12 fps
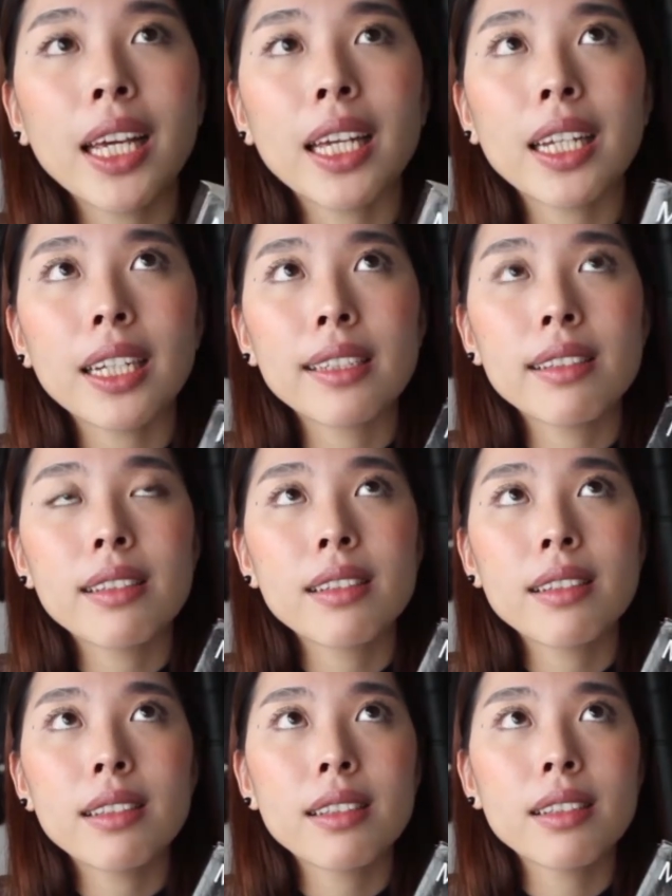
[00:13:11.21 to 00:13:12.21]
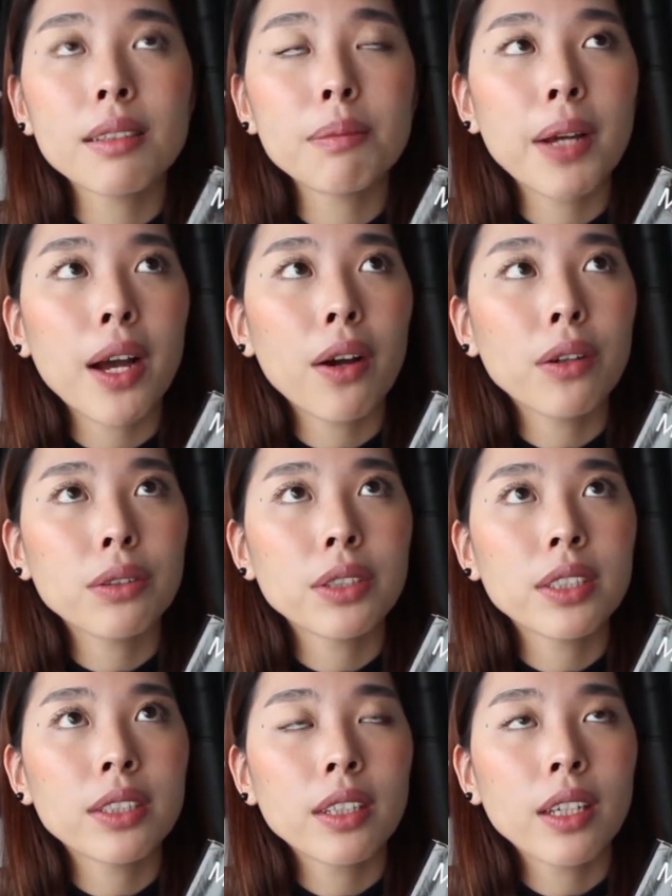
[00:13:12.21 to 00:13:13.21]
It's
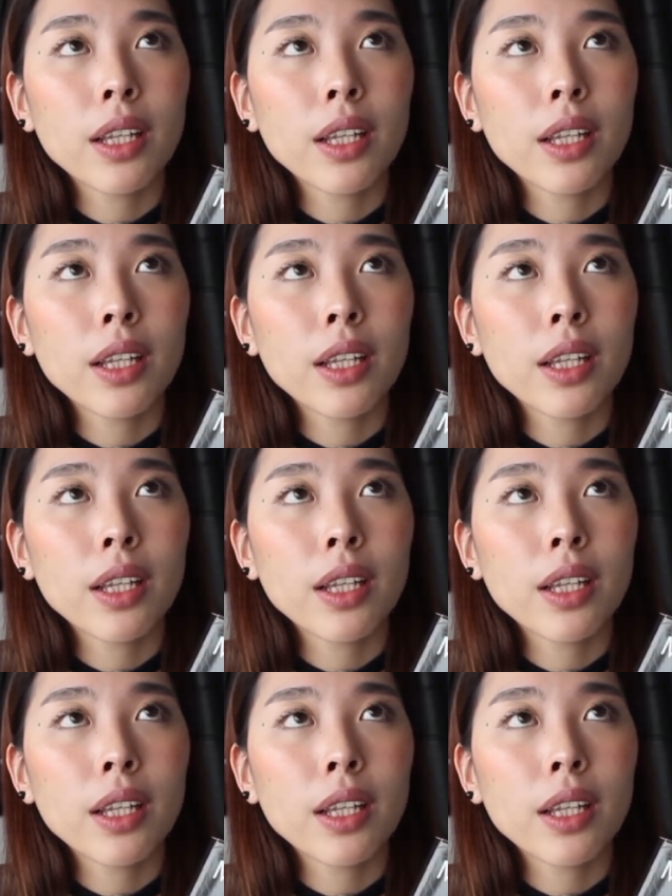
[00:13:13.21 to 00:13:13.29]
about